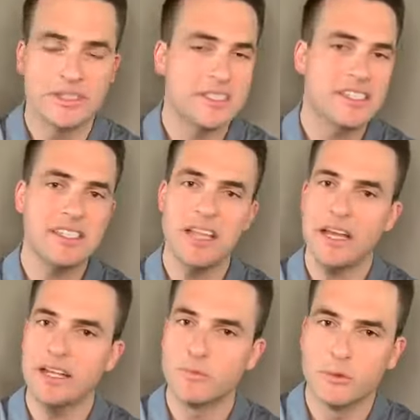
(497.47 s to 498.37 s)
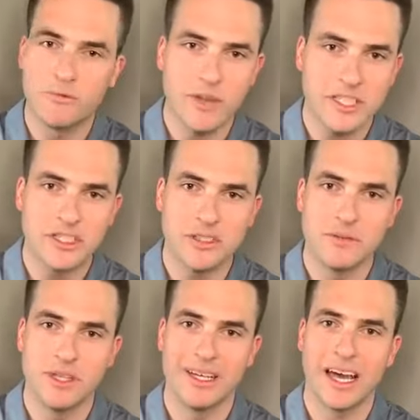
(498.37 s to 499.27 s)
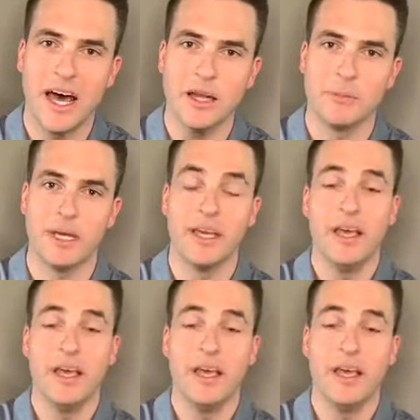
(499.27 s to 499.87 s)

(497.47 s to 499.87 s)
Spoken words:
This is not a reflection of the economy.